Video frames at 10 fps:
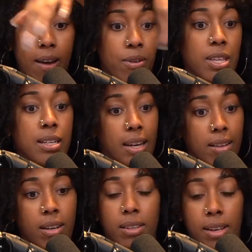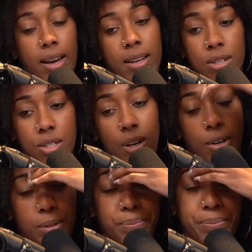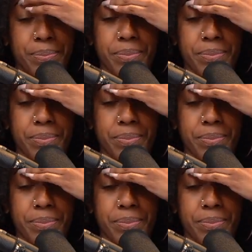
everything together at the end. So